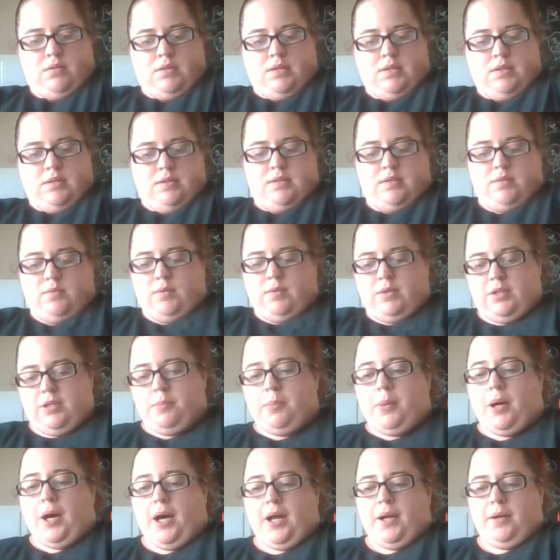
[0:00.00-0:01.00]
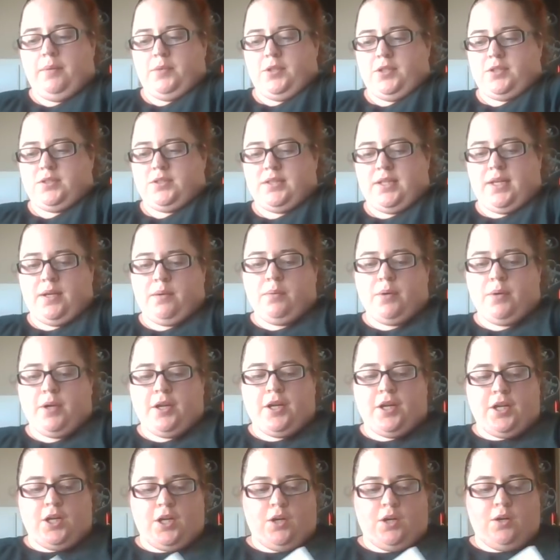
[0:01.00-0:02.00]
This is what the bottom looks like. We're
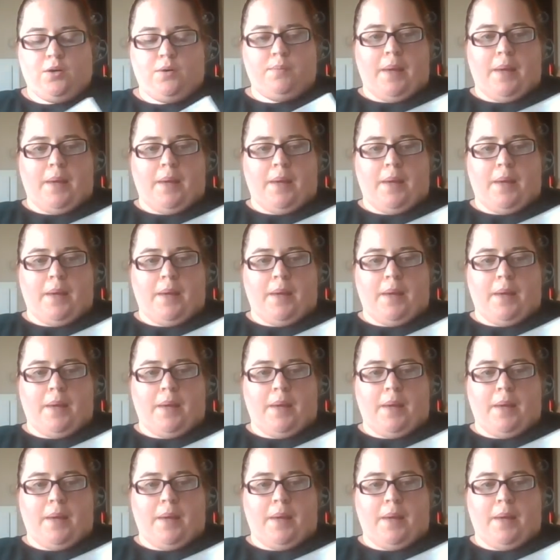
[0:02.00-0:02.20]
gonna go